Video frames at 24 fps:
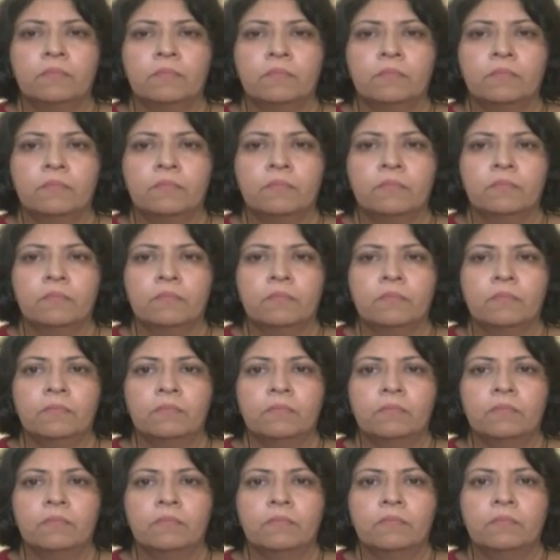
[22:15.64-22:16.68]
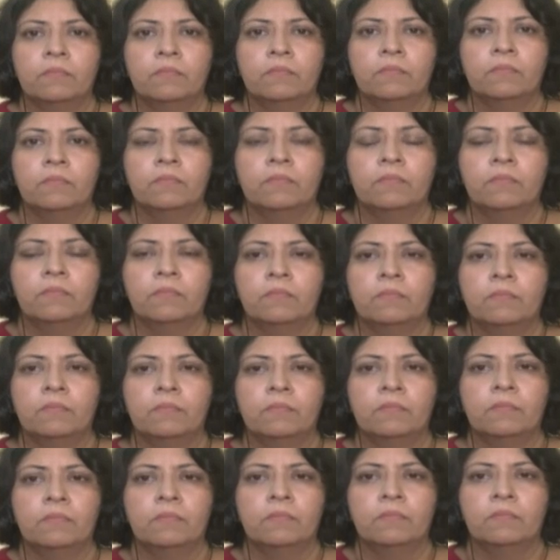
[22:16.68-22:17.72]

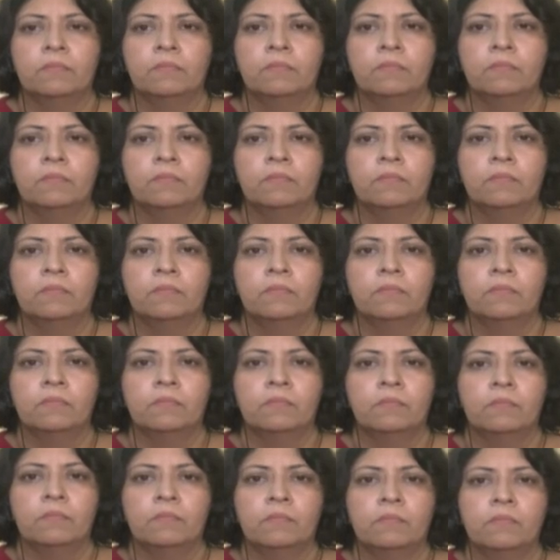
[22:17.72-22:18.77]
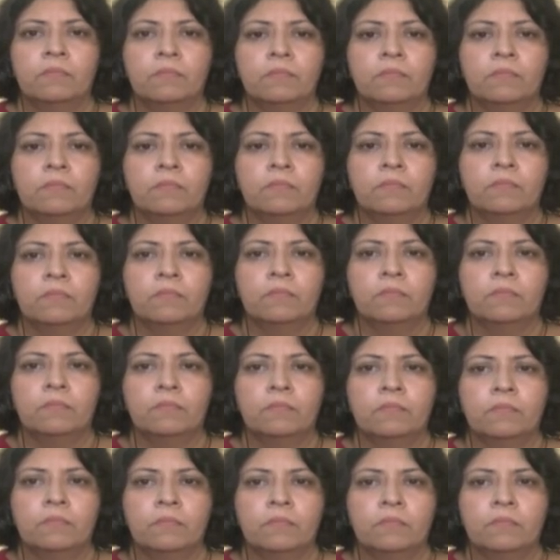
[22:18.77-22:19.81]

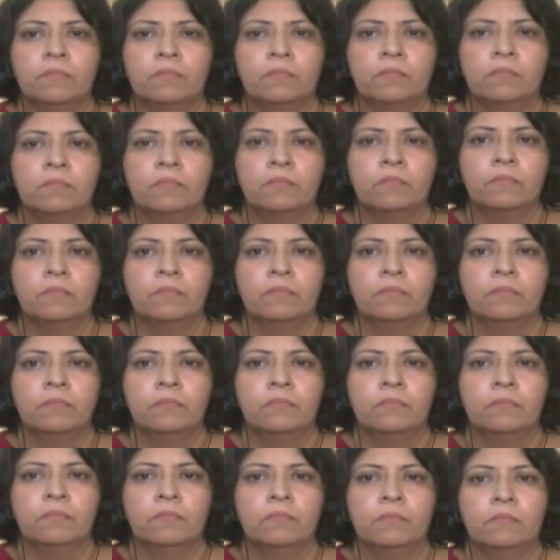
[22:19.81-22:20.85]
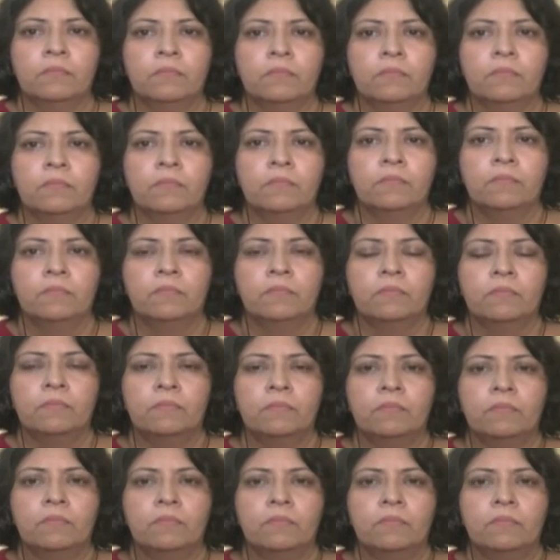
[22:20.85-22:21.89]

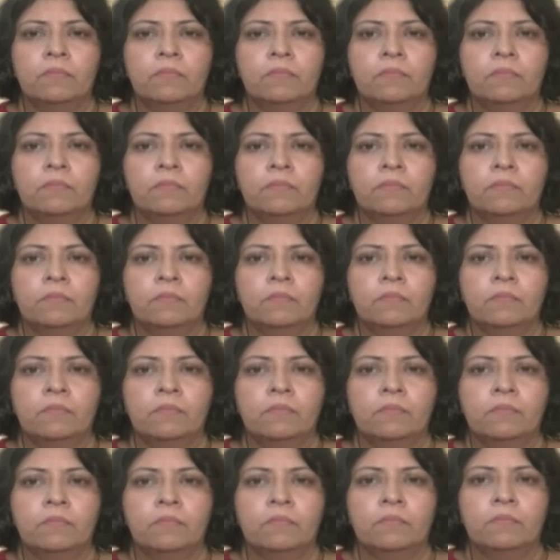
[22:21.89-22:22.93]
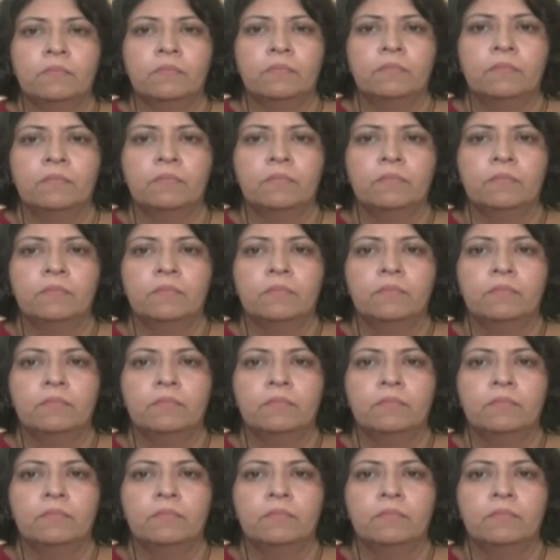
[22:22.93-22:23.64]
[no speech]